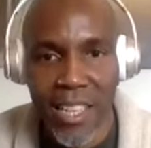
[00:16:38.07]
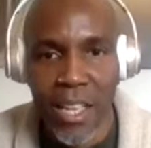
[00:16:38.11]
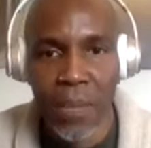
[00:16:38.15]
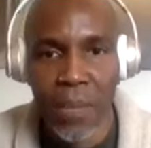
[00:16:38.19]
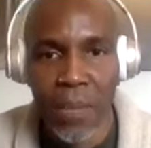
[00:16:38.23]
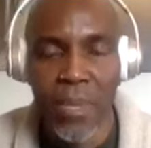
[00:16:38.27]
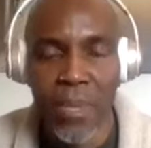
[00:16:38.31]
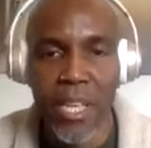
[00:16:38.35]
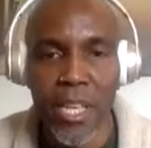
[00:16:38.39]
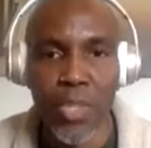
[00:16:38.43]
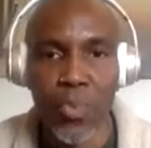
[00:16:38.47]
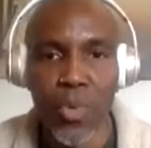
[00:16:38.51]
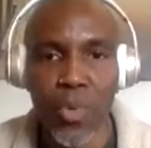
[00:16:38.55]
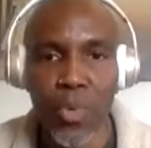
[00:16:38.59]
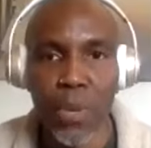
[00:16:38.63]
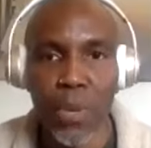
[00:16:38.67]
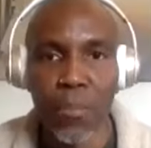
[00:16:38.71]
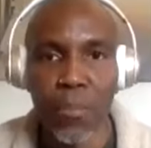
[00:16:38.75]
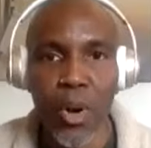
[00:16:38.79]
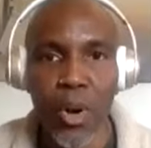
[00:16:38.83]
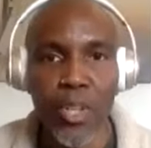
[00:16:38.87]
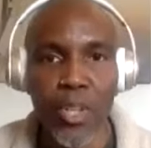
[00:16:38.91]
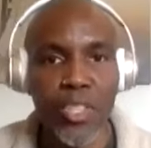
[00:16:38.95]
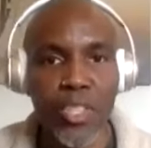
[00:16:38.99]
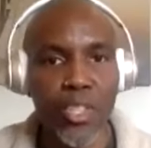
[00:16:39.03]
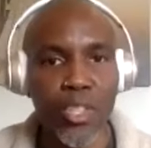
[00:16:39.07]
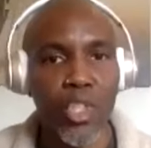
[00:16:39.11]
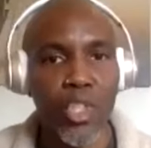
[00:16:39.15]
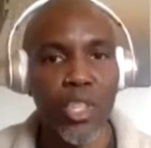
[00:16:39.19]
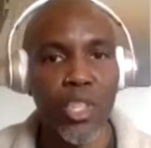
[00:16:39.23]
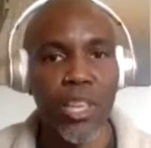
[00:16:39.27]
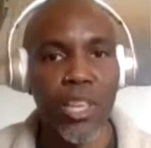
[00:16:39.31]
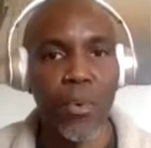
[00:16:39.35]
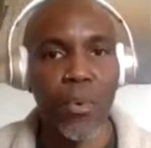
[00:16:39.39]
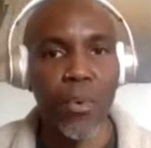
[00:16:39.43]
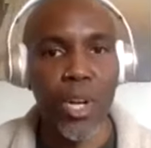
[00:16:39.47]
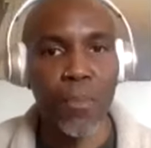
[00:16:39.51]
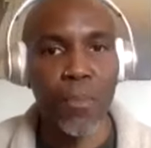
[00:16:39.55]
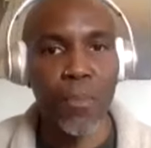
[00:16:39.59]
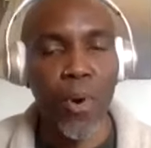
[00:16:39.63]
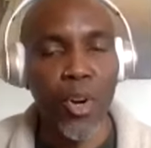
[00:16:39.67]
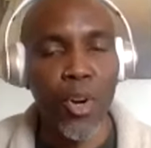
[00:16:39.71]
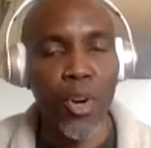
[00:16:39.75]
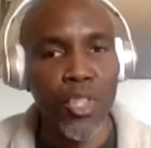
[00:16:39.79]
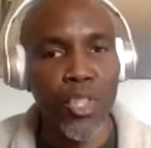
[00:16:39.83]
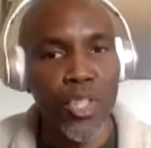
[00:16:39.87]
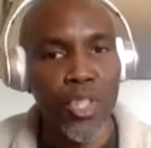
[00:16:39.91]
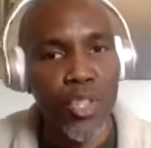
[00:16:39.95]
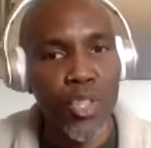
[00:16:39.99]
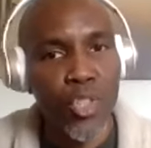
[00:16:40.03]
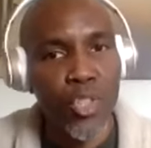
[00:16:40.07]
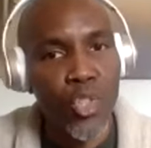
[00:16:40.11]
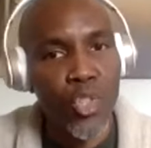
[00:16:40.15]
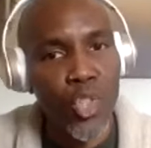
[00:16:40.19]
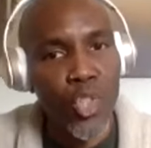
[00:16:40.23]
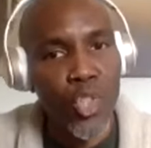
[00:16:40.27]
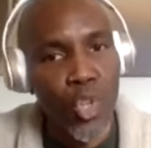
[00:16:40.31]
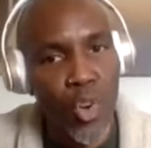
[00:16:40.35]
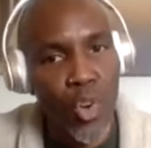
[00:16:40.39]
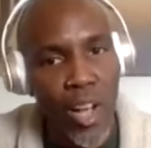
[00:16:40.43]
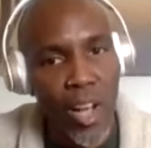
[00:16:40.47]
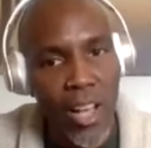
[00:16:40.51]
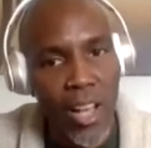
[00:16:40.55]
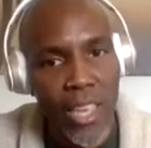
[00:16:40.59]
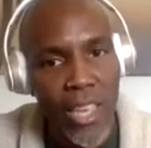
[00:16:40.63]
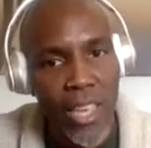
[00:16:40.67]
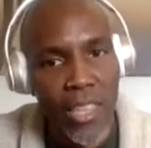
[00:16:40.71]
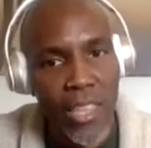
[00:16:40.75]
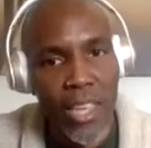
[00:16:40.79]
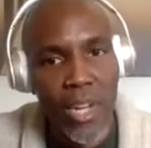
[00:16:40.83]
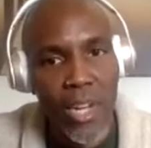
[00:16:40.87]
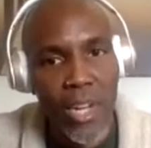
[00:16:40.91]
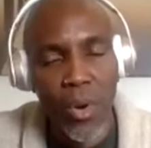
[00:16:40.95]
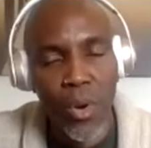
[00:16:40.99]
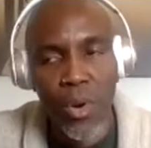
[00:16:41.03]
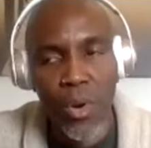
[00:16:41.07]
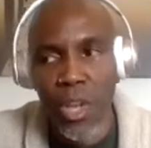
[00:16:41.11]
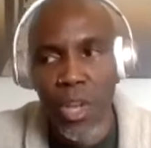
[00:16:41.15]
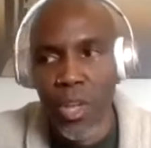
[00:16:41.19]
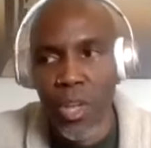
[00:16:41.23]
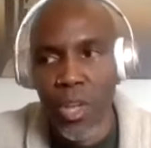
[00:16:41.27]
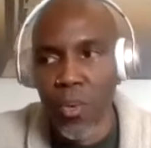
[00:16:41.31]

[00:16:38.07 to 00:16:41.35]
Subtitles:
Because when a person's trying, they don't,